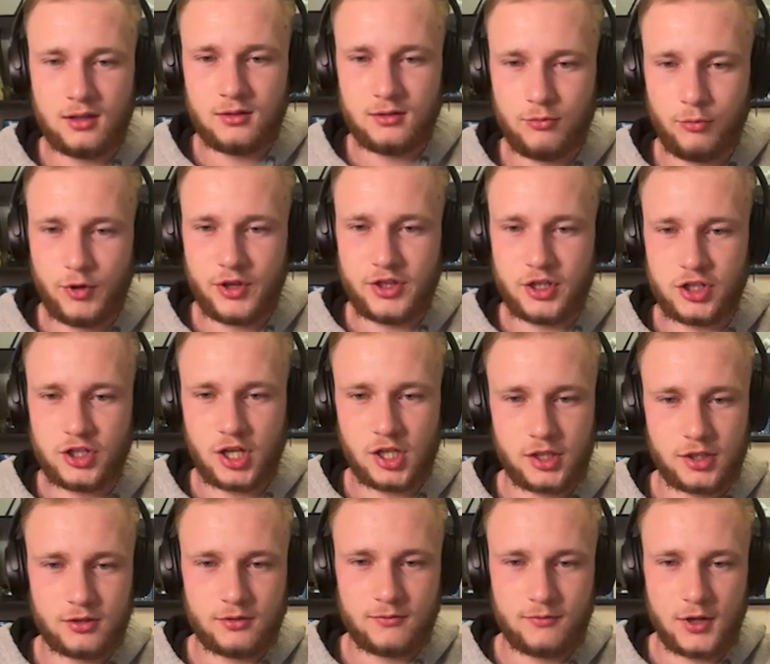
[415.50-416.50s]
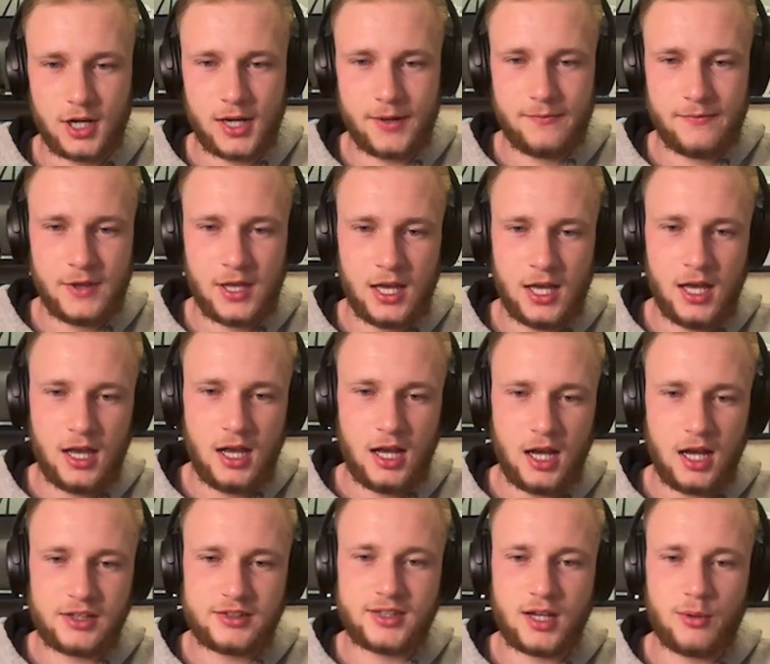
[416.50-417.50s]
with each other, right?
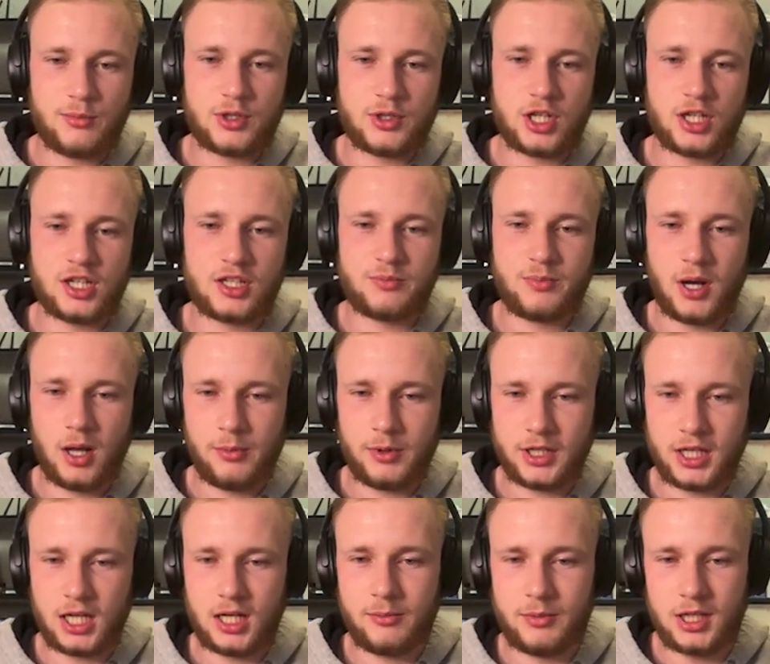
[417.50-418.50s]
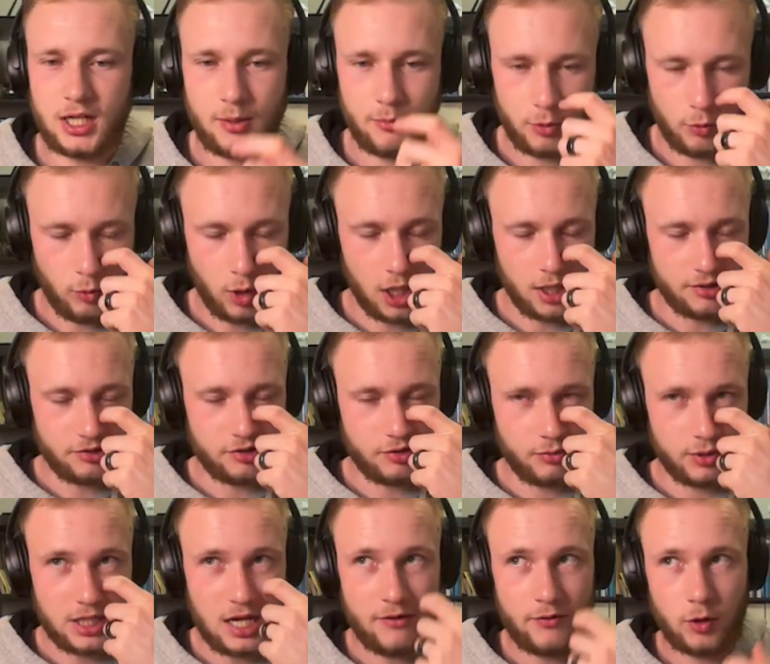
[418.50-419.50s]
Assumption is public enemy number one. So
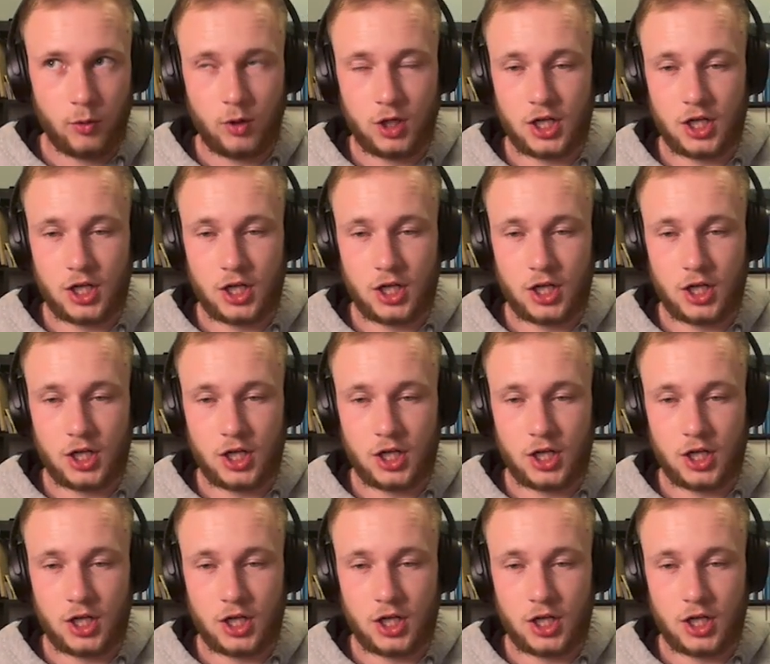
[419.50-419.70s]
we never want to